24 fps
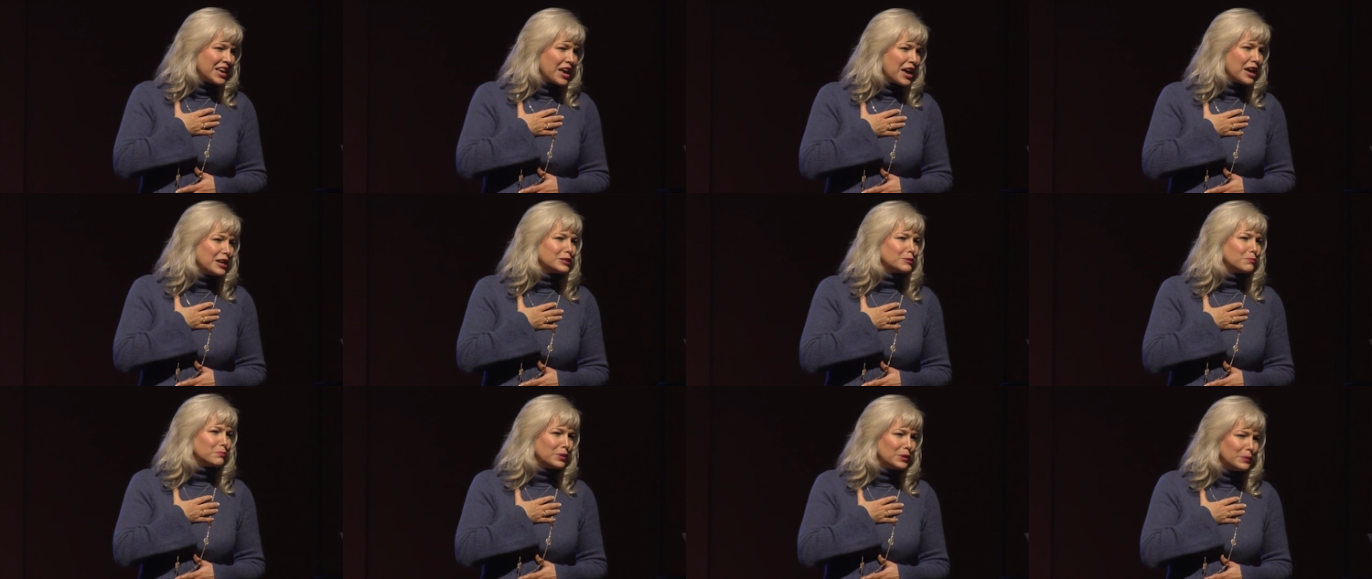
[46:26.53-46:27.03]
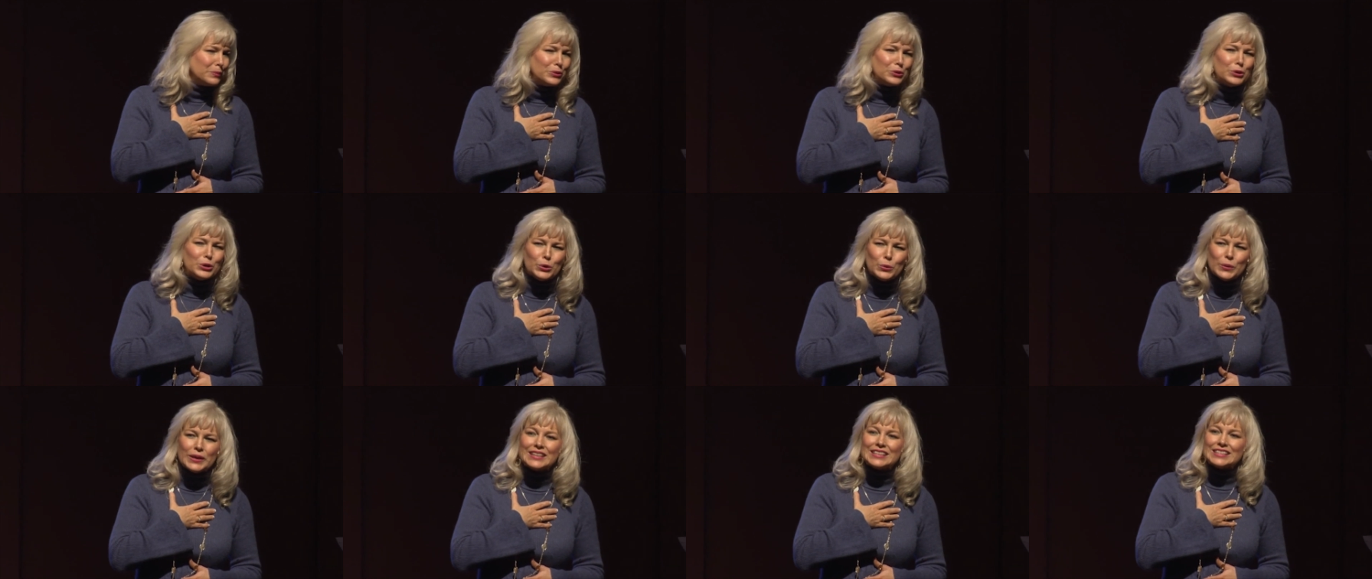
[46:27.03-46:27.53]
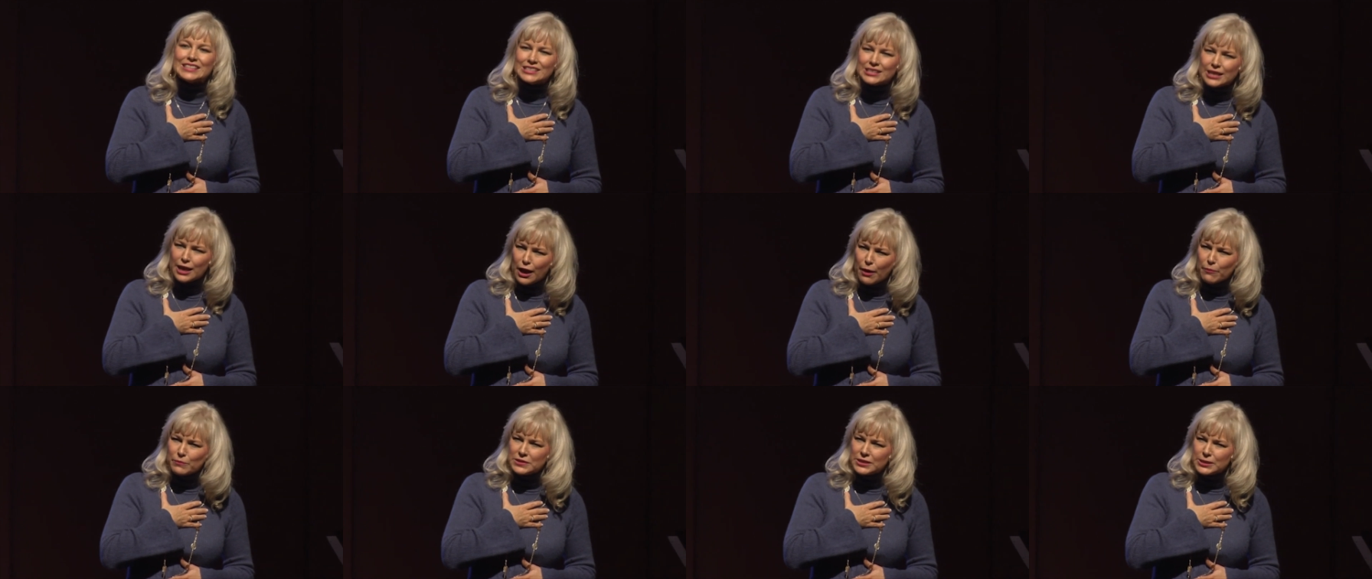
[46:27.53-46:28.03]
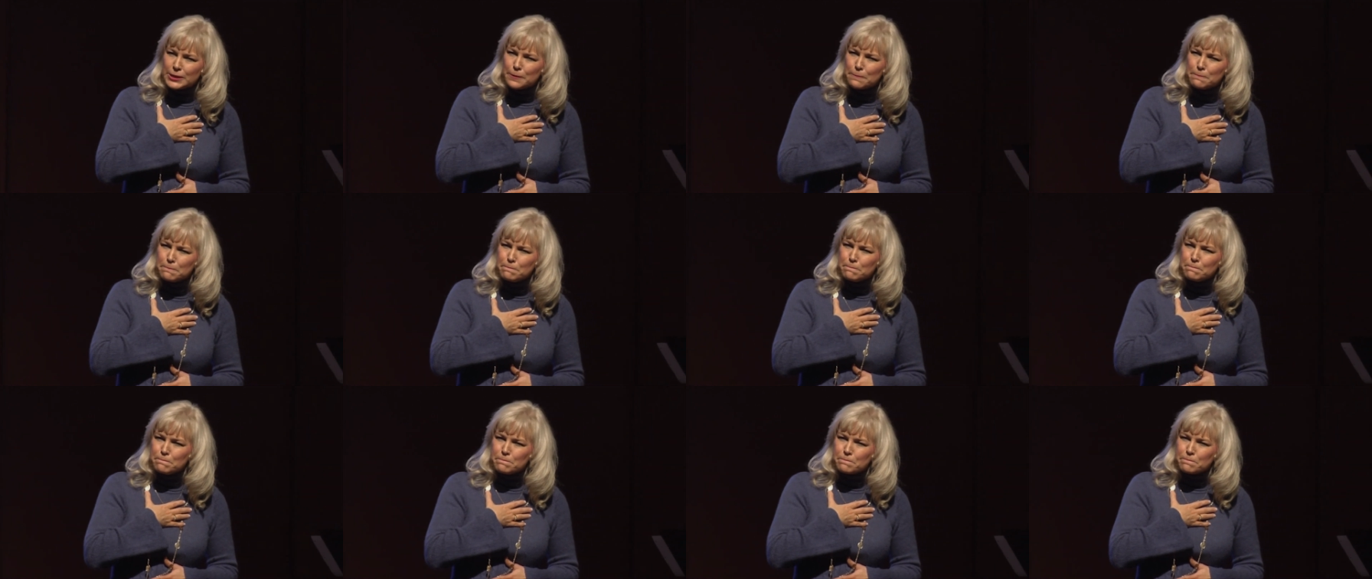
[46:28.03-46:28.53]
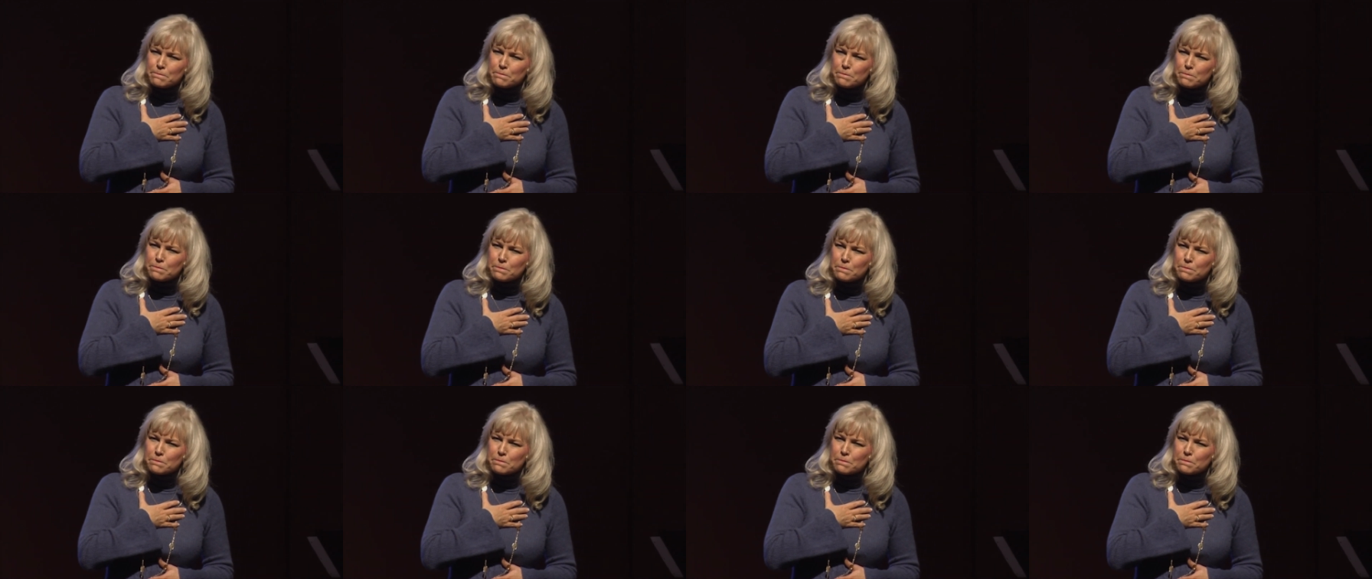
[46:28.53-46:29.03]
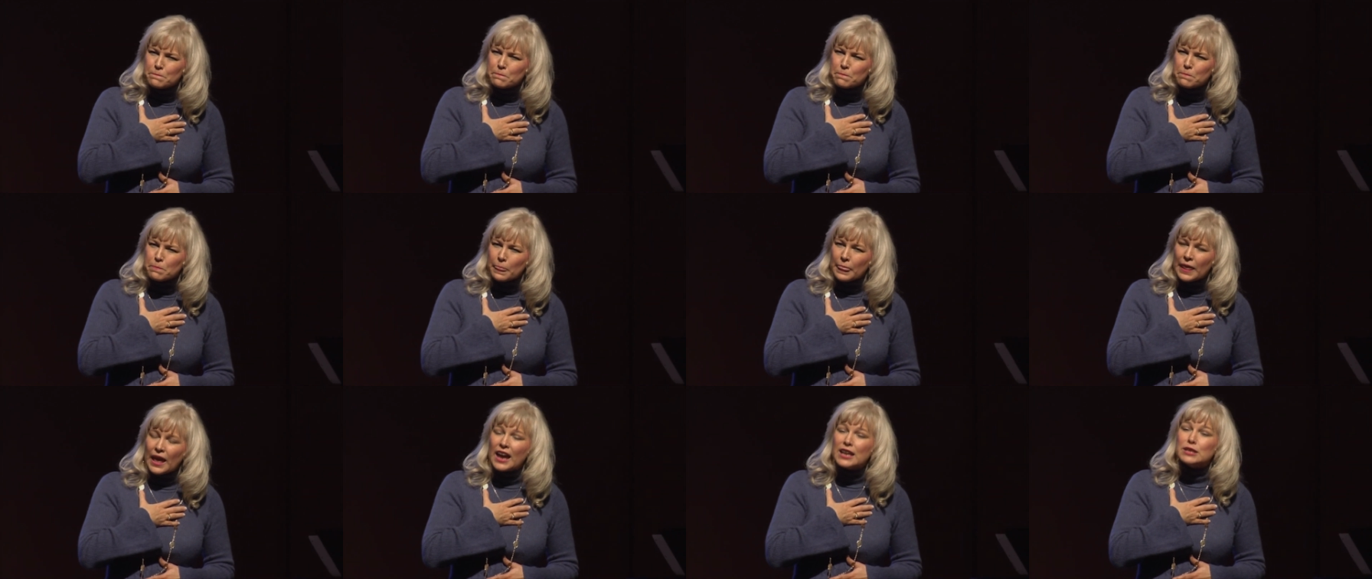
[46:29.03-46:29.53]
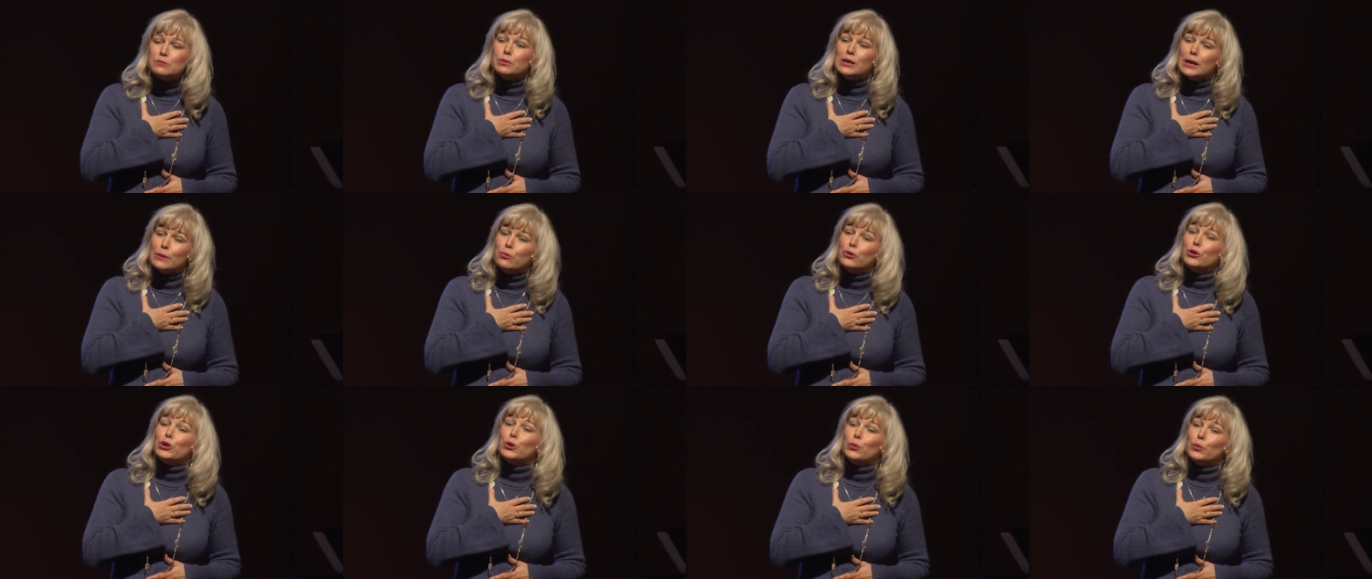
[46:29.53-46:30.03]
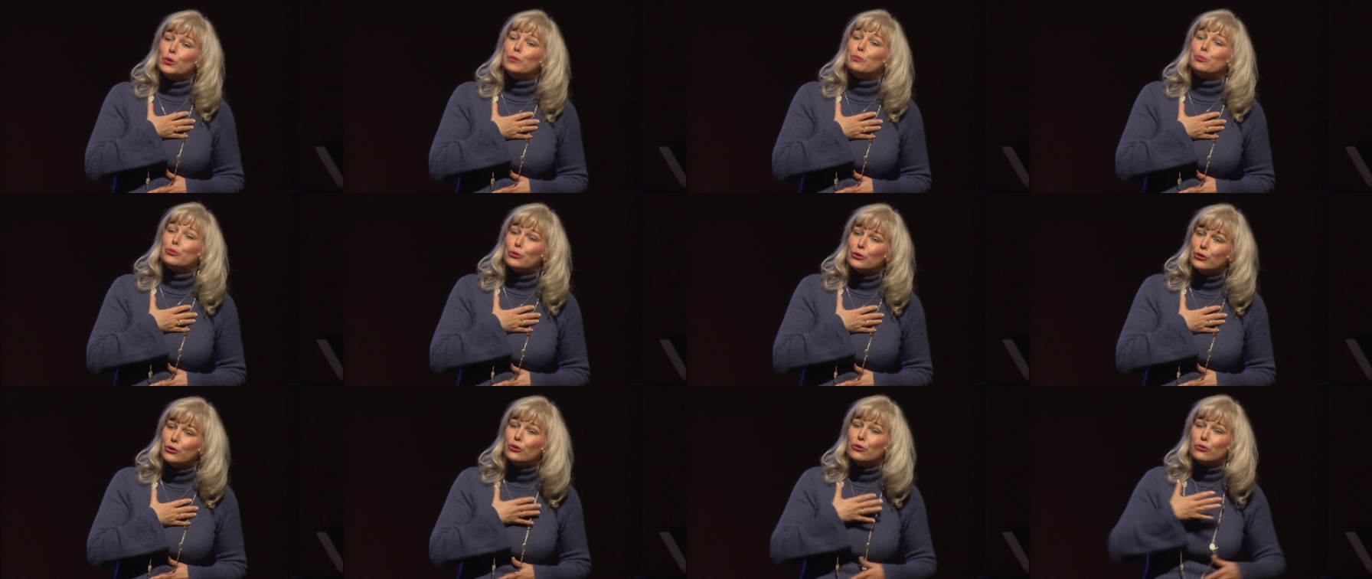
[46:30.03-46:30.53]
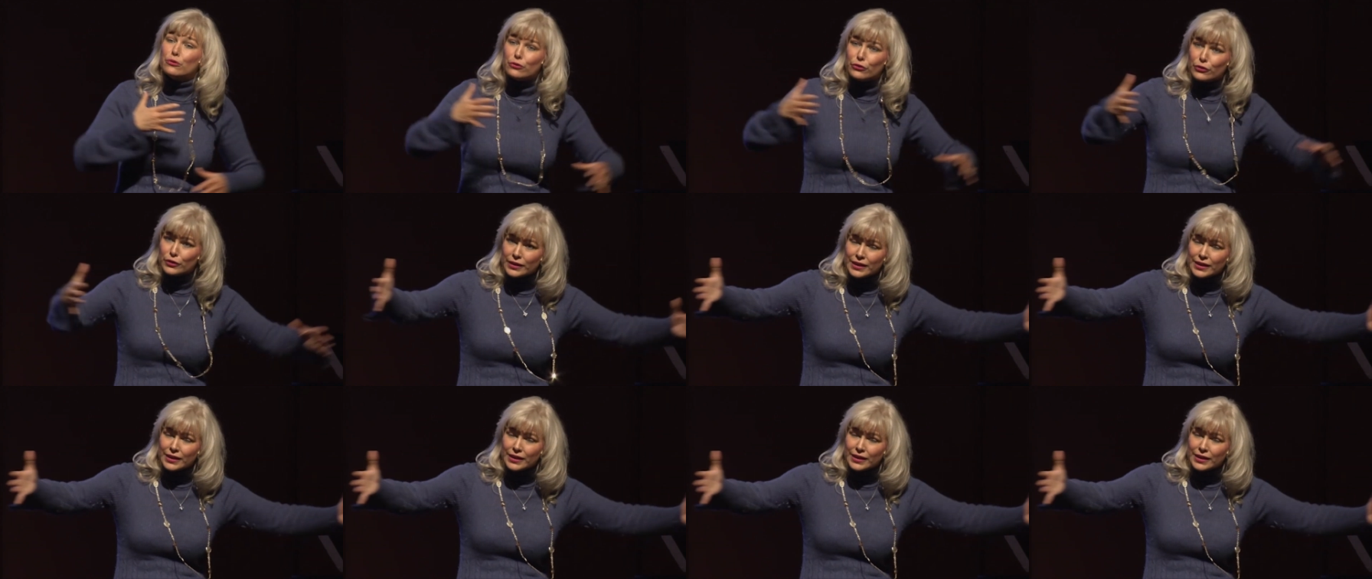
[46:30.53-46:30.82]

as people who accept, as people who approve